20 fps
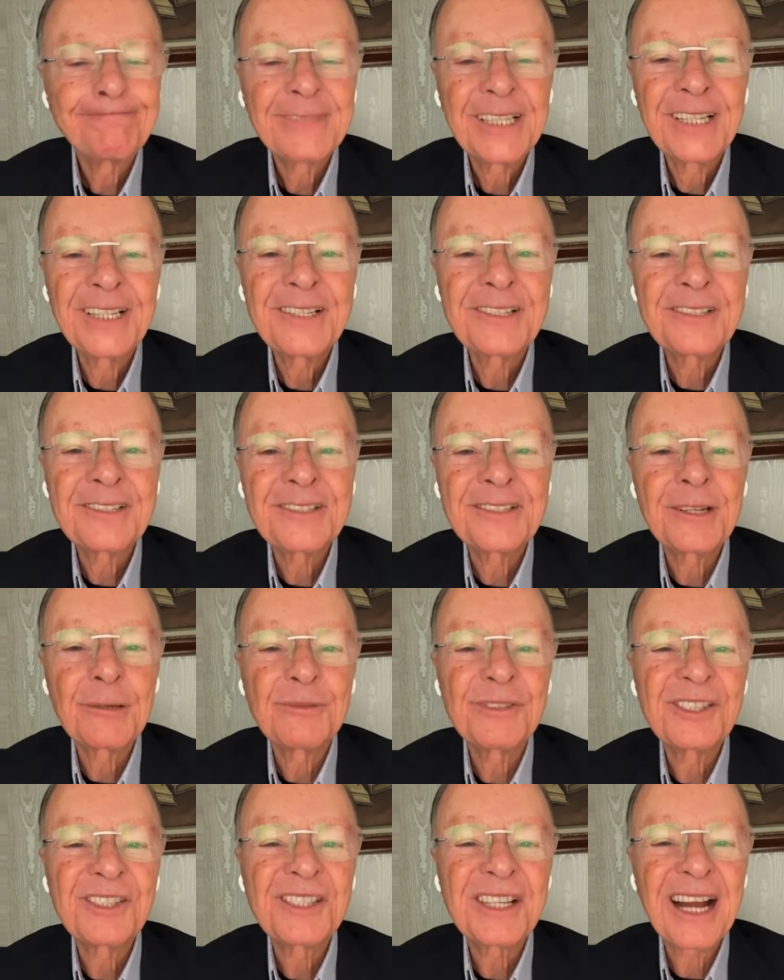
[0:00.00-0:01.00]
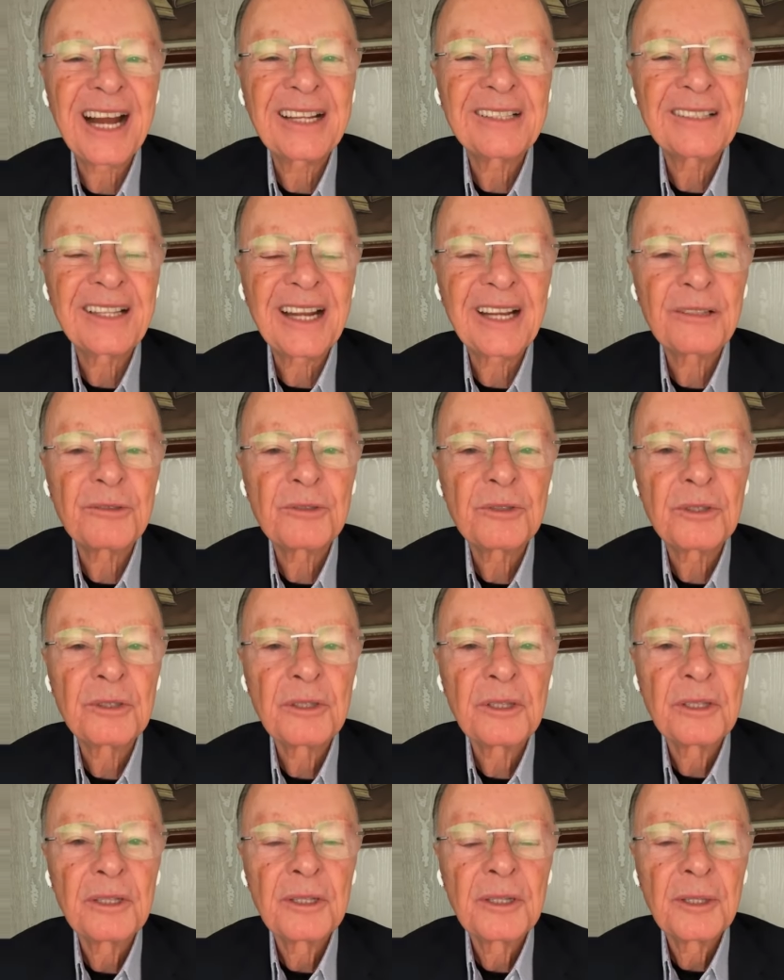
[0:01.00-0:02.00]
These are
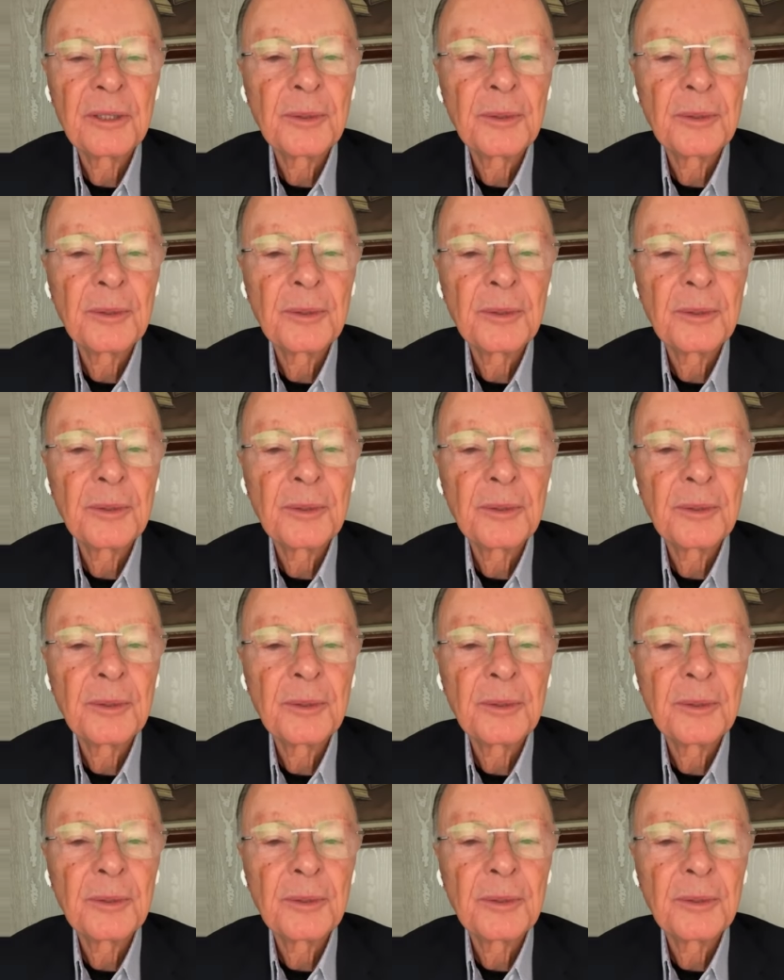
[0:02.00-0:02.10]
discarded